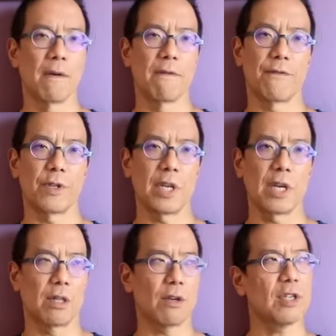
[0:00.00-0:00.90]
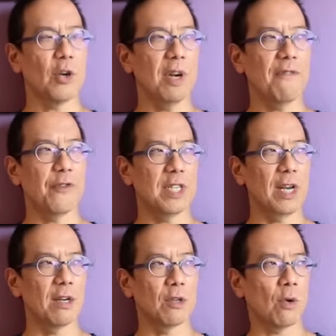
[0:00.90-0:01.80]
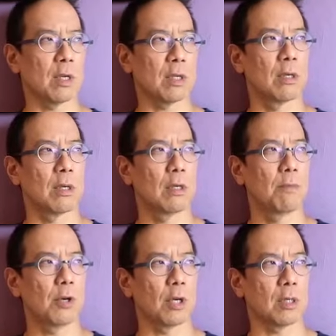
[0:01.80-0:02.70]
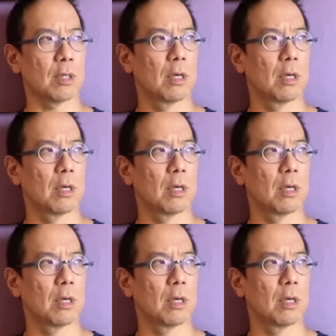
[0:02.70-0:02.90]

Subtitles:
Frizzy hair. There's so many frizzy haired dorks in books.